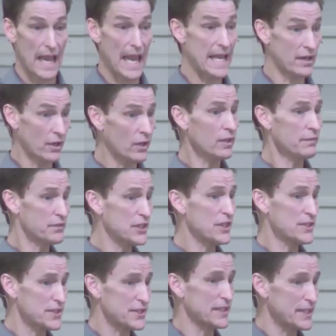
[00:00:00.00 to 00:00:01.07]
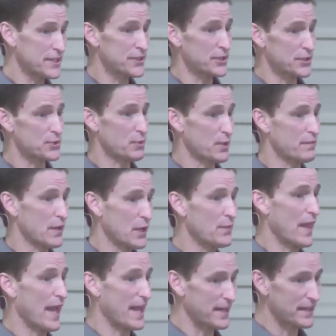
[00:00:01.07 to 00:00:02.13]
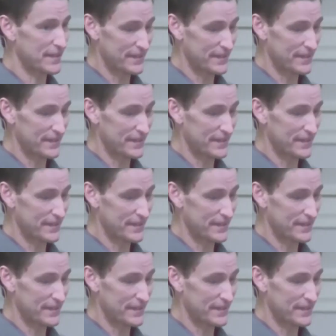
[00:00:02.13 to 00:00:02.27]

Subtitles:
And all of Jesus' listeners would have known that.